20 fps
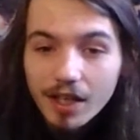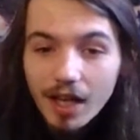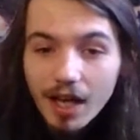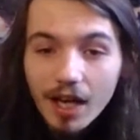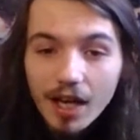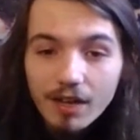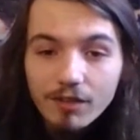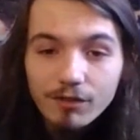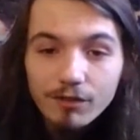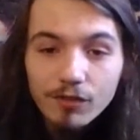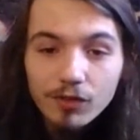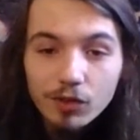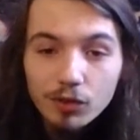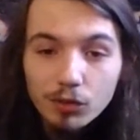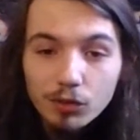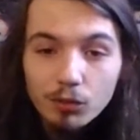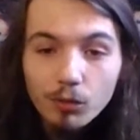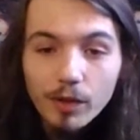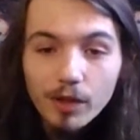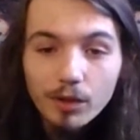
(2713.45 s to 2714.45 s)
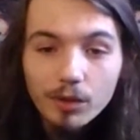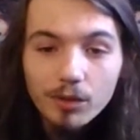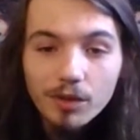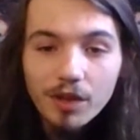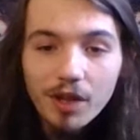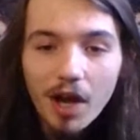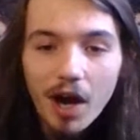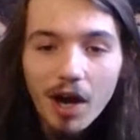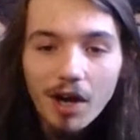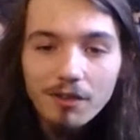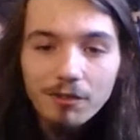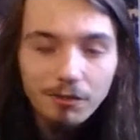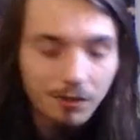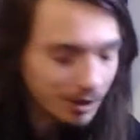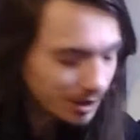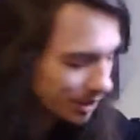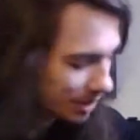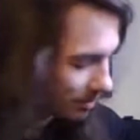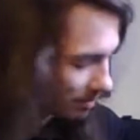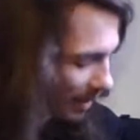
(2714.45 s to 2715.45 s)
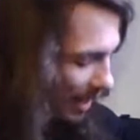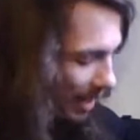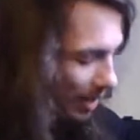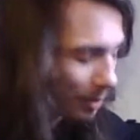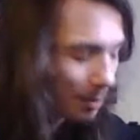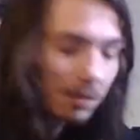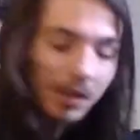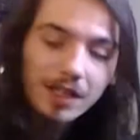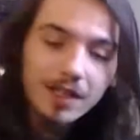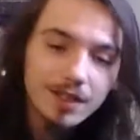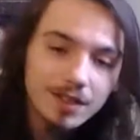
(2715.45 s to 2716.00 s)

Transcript: a few real non-fiction biopics.